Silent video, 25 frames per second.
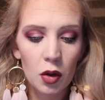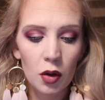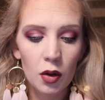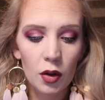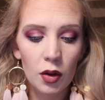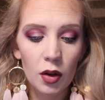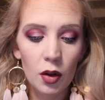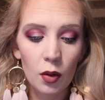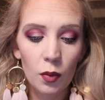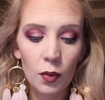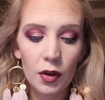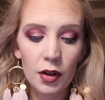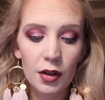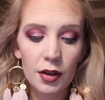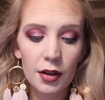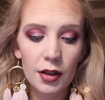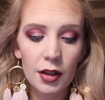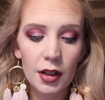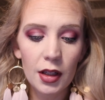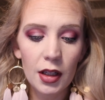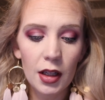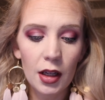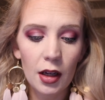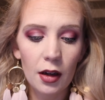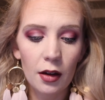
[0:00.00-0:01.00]
So we'll
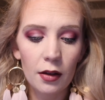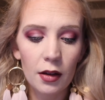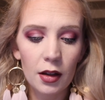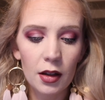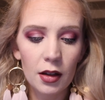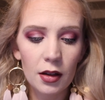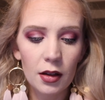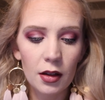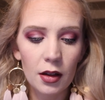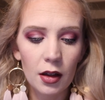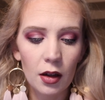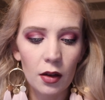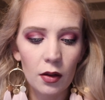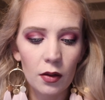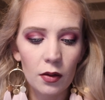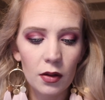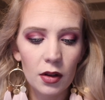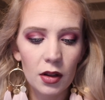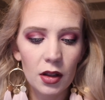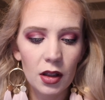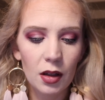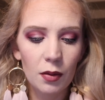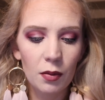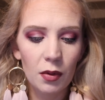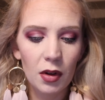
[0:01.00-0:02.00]
see how this
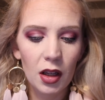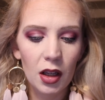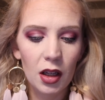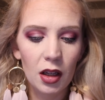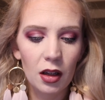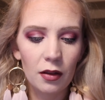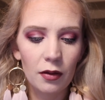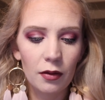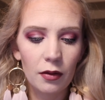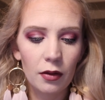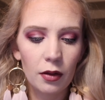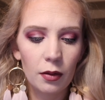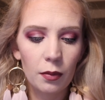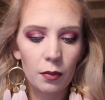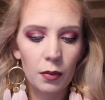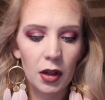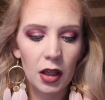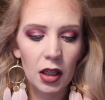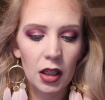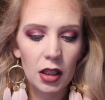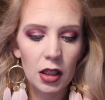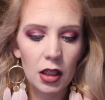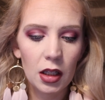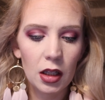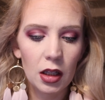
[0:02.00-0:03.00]
goes. I'm kind of
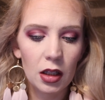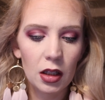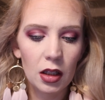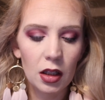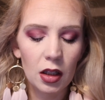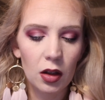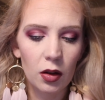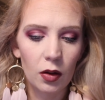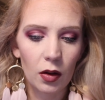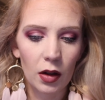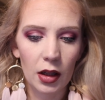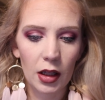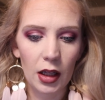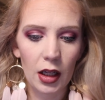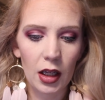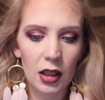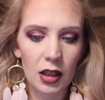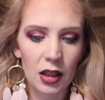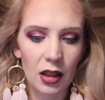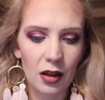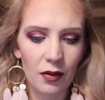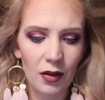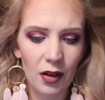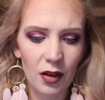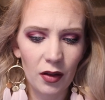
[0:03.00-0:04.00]
painting this glue on. Like I
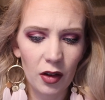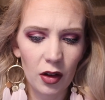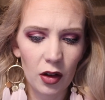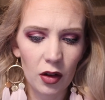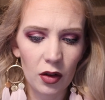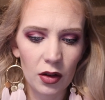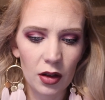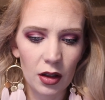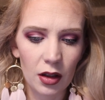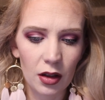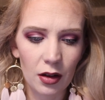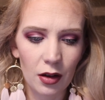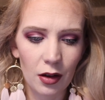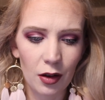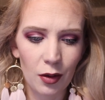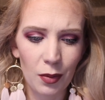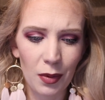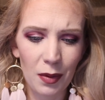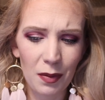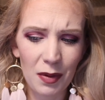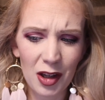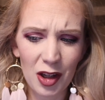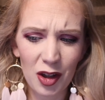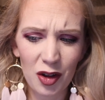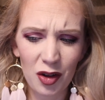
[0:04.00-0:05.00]
said, I've never used this glue.
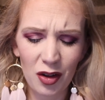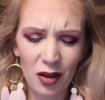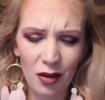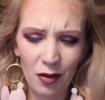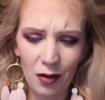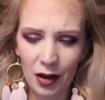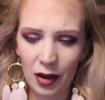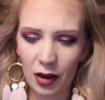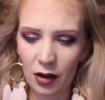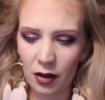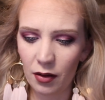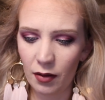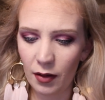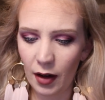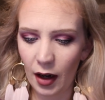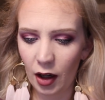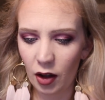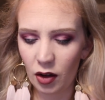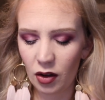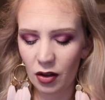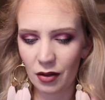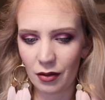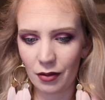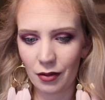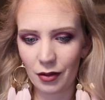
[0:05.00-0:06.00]
Maybe I should have read the
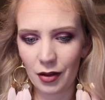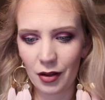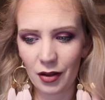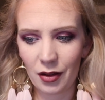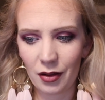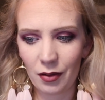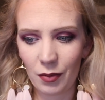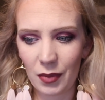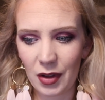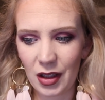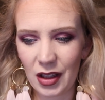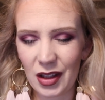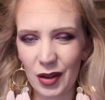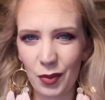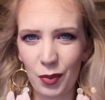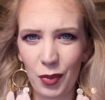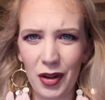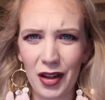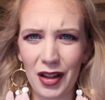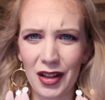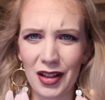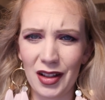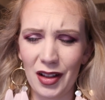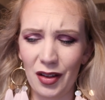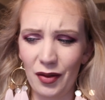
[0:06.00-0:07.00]
directions. I mean, it's
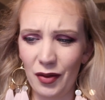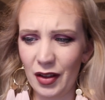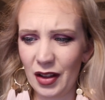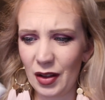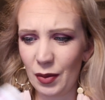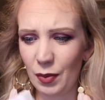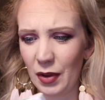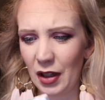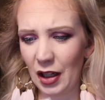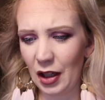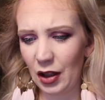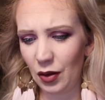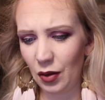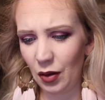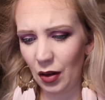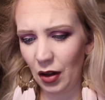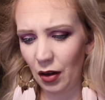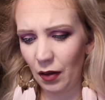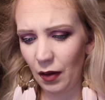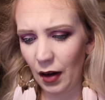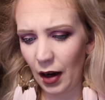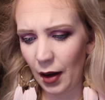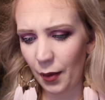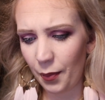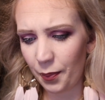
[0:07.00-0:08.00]
pretty
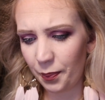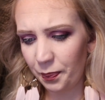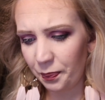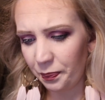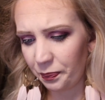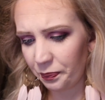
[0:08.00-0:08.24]
self-explanatory, right?